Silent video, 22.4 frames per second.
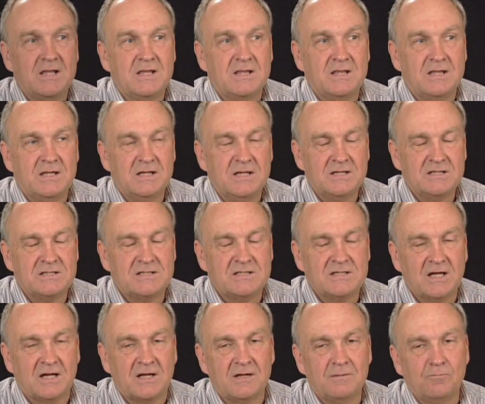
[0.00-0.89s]
The
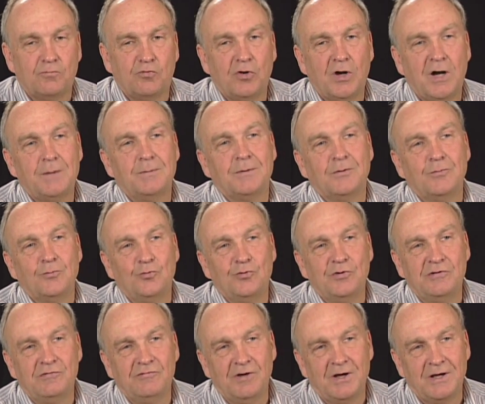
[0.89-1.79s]
second problem
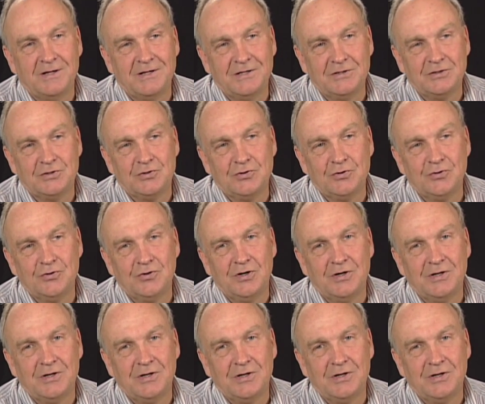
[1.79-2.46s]
we ran into